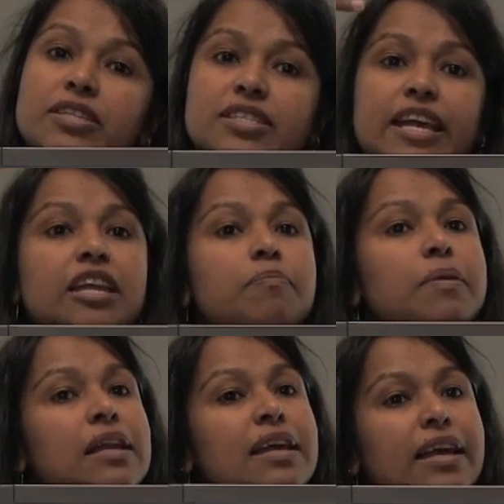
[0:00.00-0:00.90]
state
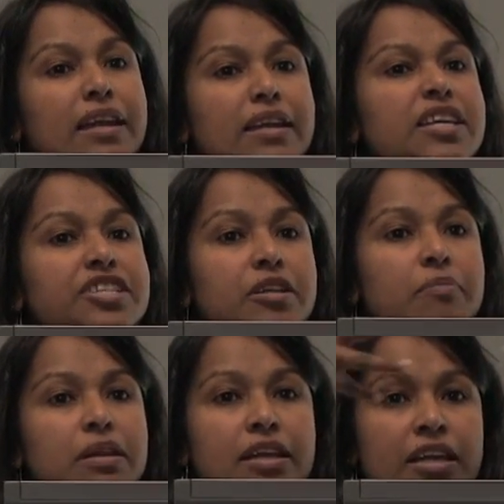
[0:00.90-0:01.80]
building and nation
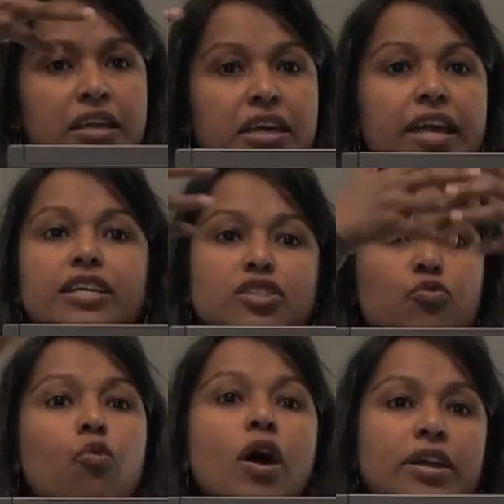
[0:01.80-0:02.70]
building as
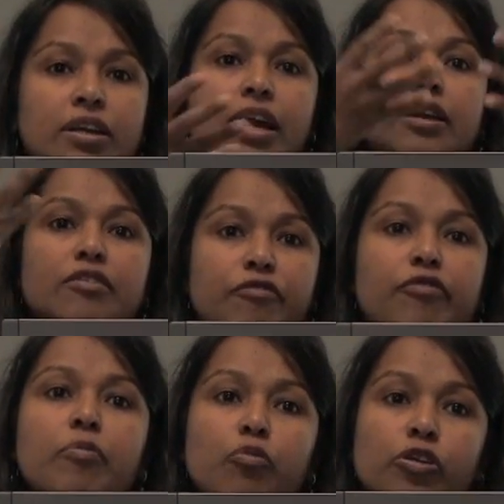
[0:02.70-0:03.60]
one kind of
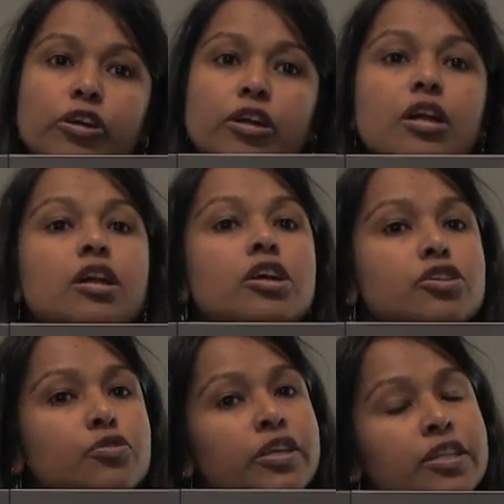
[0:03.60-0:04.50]
framework.
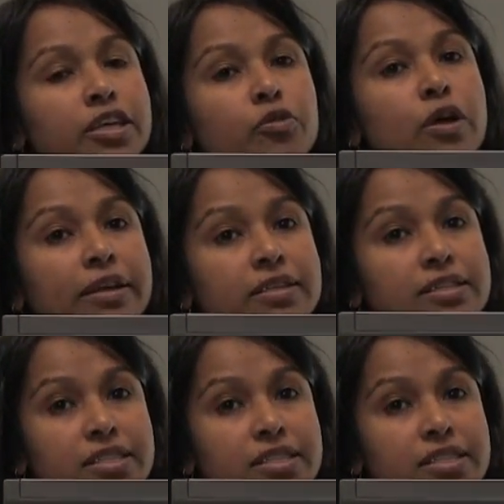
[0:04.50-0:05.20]
So in the United